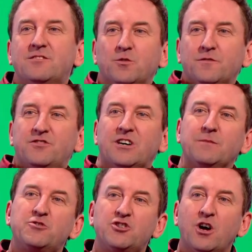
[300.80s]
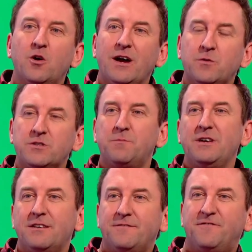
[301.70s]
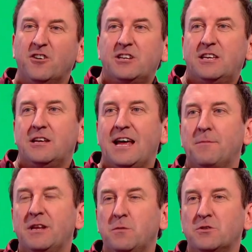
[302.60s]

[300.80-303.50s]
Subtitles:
sort of type show. It was a bit funky and happening. It